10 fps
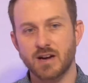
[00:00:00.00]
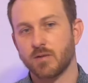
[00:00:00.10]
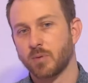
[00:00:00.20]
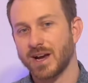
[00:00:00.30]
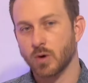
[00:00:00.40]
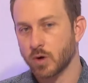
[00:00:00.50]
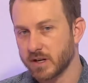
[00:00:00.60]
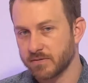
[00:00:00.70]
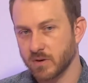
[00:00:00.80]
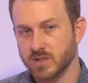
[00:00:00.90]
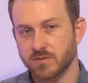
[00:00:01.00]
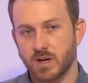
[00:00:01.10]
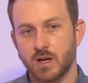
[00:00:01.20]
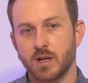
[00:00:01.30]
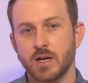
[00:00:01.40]
it's a matter of priority, first
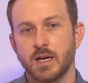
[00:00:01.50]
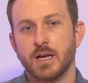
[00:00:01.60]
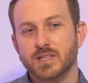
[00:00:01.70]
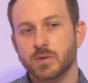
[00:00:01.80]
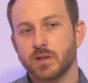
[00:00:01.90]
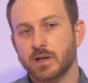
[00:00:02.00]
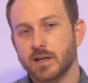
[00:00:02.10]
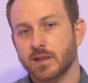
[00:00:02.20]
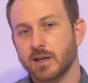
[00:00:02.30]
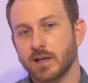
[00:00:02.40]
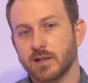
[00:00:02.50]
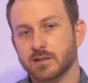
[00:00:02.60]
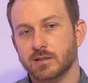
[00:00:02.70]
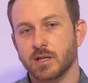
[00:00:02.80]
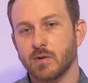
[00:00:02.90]
of all, and then as we look at
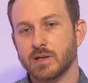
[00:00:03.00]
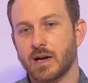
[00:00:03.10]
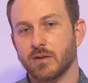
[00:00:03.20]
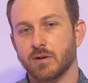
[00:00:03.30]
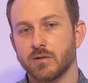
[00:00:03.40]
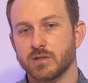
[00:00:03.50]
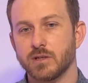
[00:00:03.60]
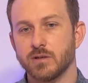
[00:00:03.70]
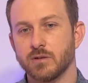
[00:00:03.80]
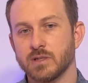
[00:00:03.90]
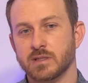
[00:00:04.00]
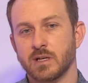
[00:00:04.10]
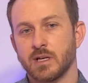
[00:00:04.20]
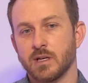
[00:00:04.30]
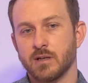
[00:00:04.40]
things going down the road too,
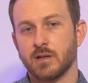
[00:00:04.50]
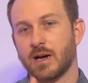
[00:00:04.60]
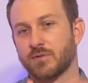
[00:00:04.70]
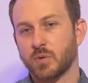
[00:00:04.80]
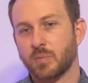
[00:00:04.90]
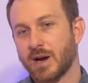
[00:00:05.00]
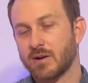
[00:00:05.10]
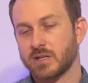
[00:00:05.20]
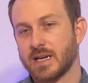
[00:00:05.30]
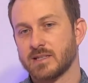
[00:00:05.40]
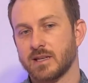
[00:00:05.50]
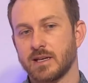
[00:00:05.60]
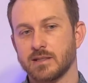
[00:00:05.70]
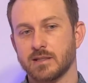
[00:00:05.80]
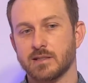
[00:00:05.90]
is after we prioritize
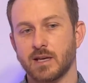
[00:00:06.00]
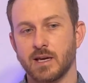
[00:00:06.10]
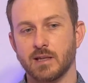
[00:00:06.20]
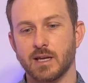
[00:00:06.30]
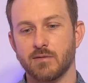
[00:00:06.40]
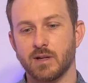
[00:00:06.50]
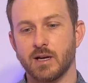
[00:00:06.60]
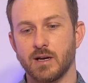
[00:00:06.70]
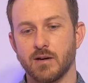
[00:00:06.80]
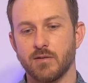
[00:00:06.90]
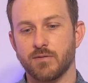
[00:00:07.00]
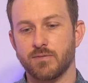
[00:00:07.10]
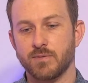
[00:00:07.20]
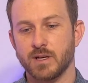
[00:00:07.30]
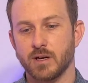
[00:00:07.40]
things, it's a level
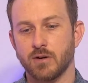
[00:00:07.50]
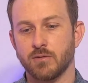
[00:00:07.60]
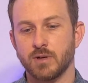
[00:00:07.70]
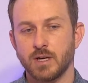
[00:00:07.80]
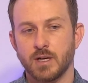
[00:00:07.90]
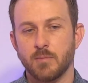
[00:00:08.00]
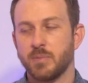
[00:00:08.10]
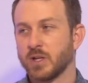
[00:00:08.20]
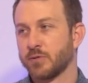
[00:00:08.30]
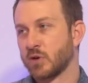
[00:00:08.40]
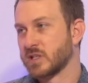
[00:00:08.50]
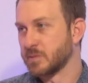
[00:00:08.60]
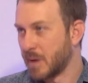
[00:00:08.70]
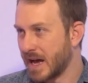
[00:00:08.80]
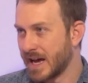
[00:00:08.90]
of, build
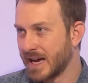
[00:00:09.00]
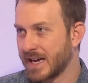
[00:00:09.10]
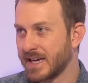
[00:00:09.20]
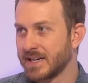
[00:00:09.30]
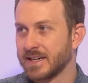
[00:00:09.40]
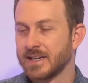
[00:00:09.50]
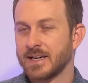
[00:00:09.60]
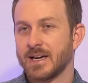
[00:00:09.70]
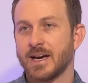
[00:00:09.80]
versus buy.